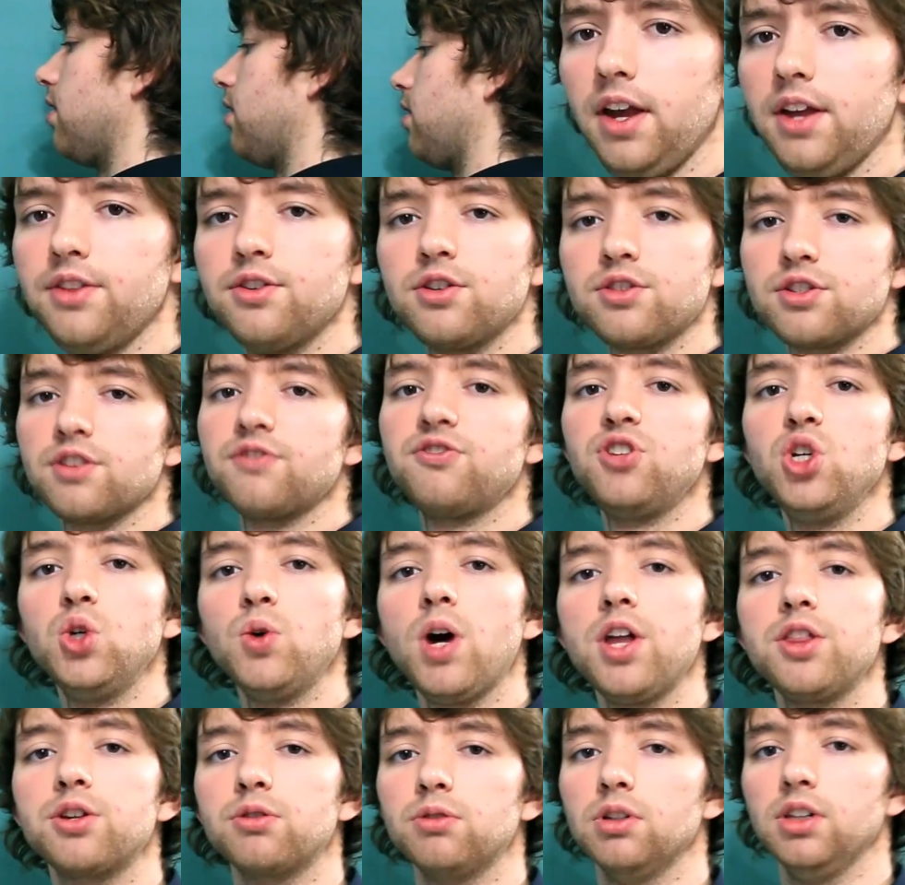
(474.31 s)
and there's a few
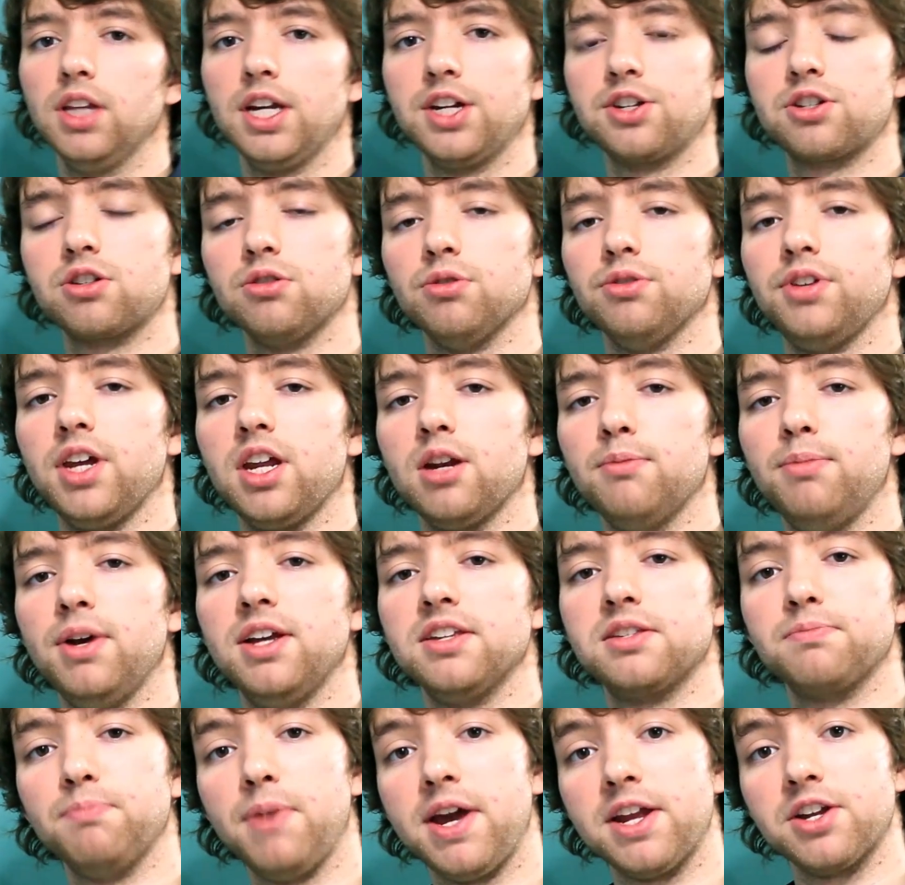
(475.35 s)
other relational
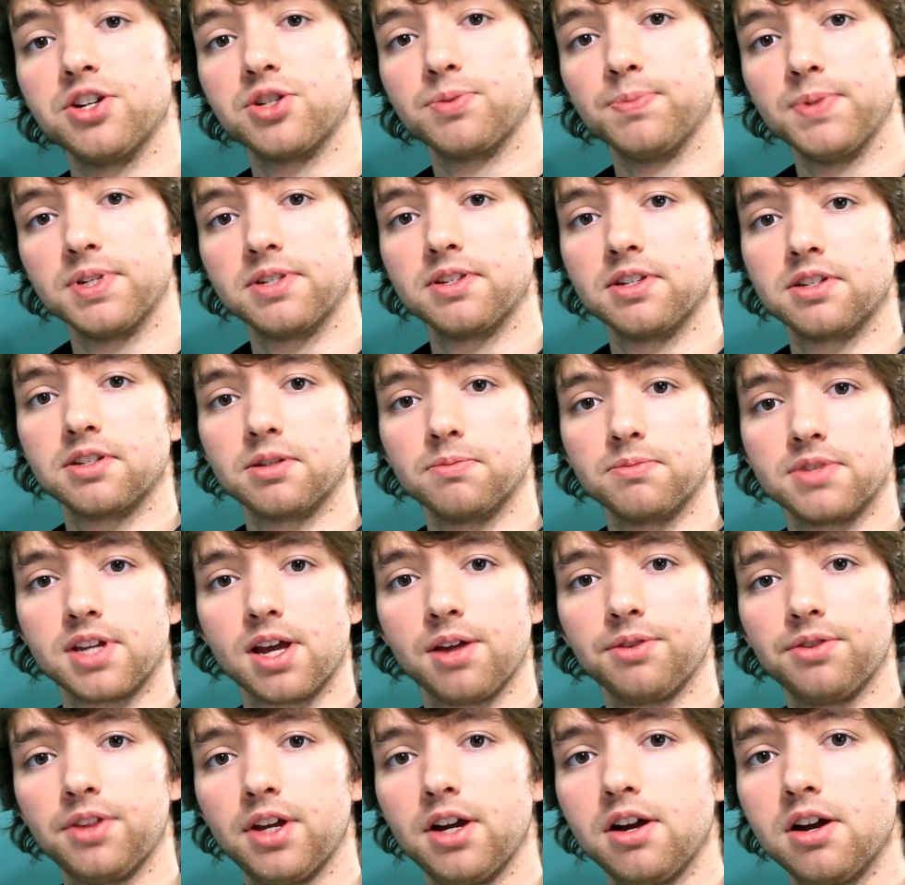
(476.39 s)
database management systems
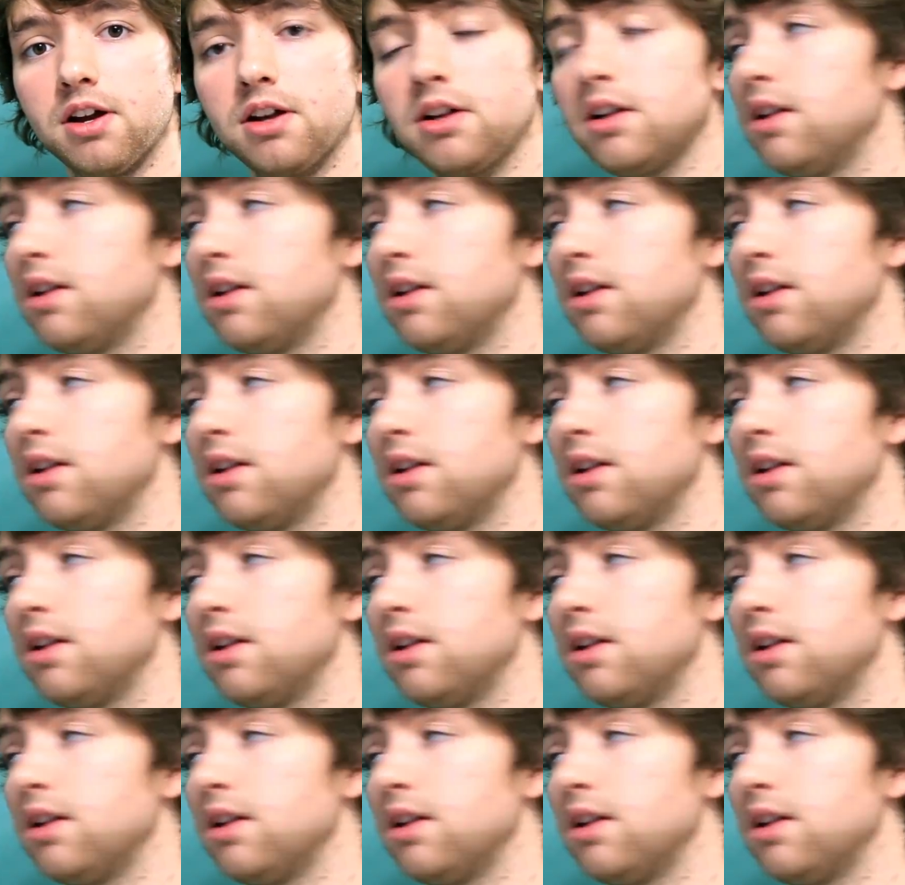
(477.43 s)
out there.